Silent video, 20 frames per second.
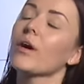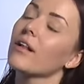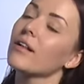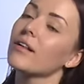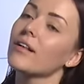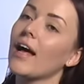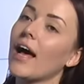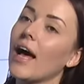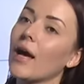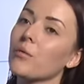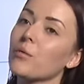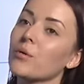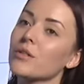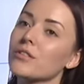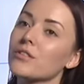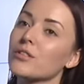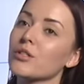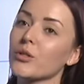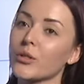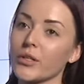Well, I
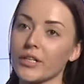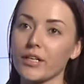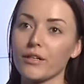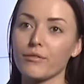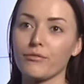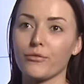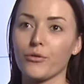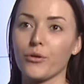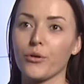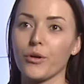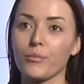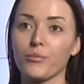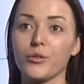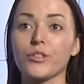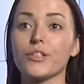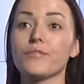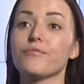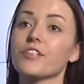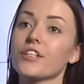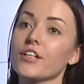was looking for
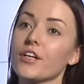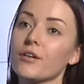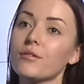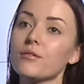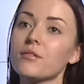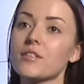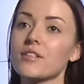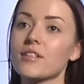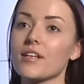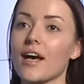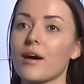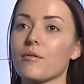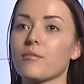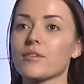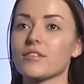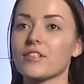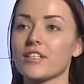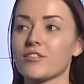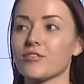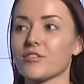beauty videos. I
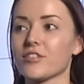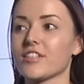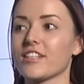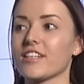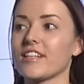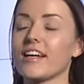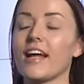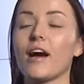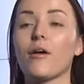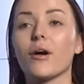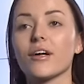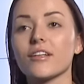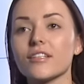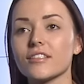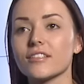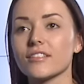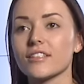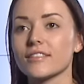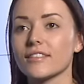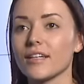was interested in how
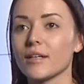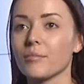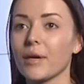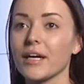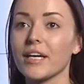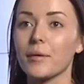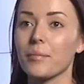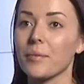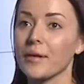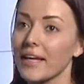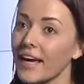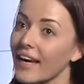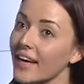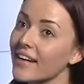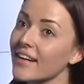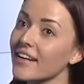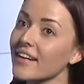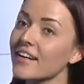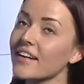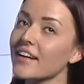others did their makeup and
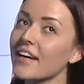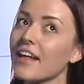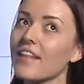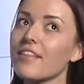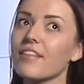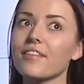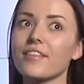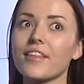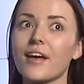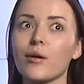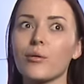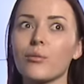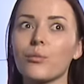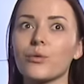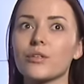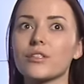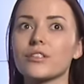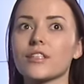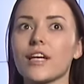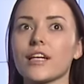hair. And there
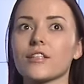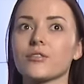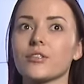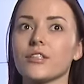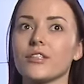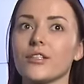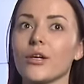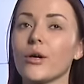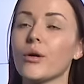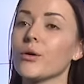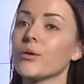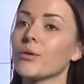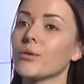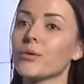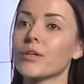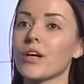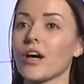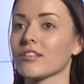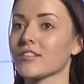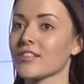was actually no
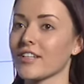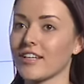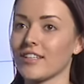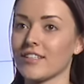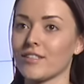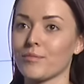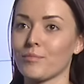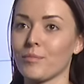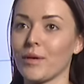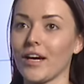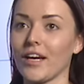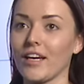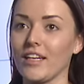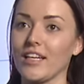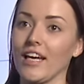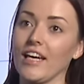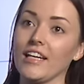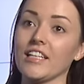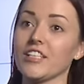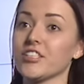content by
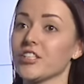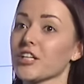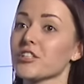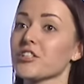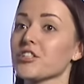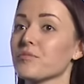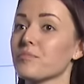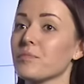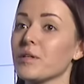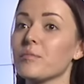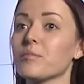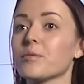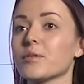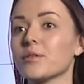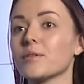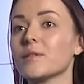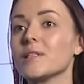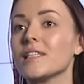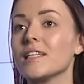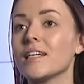any Dutch
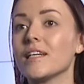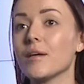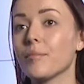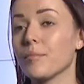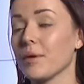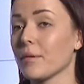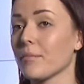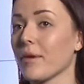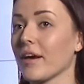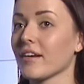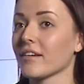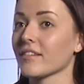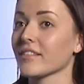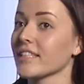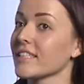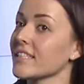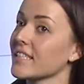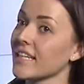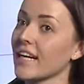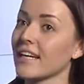people being made on the
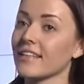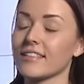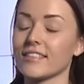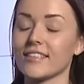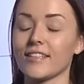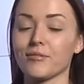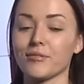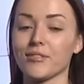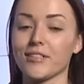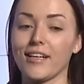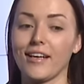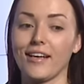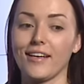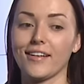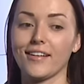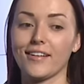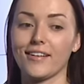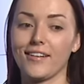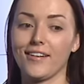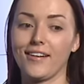internet. And I was
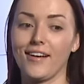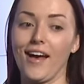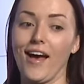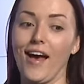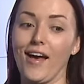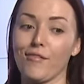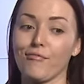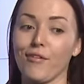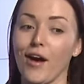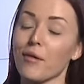like, if